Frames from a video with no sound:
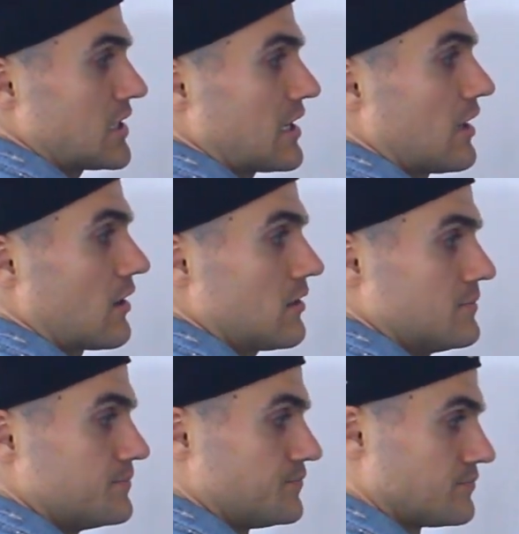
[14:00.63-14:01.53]

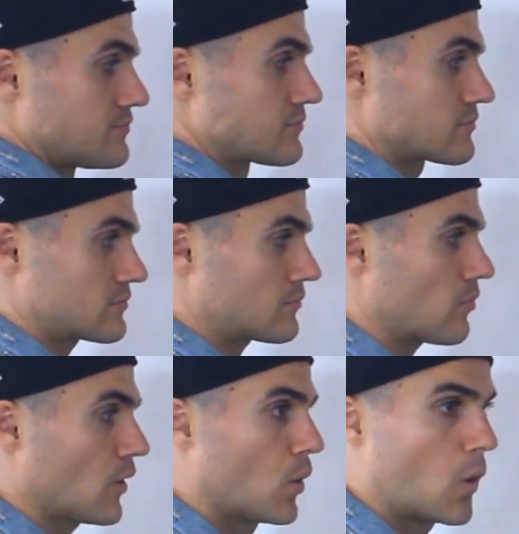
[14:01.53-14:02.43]
here
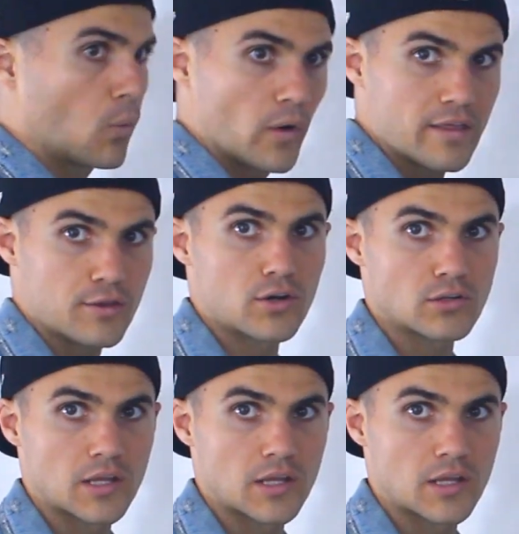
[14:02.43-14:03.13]
with your